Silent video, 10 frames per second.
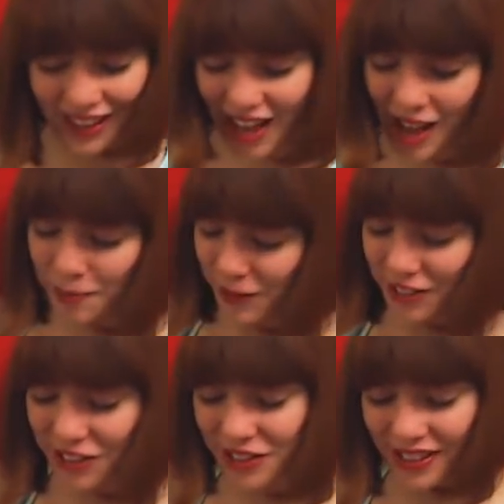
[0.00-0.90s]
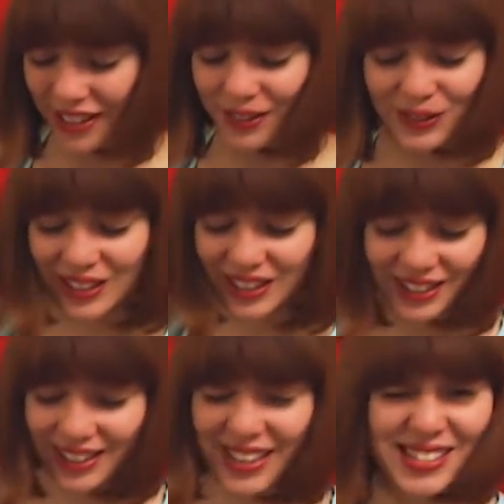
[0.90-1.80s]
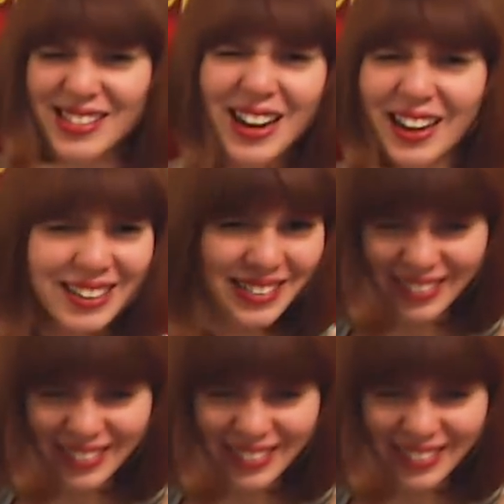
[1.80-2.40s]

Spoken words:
Cap, you're doing it wrong. It's not.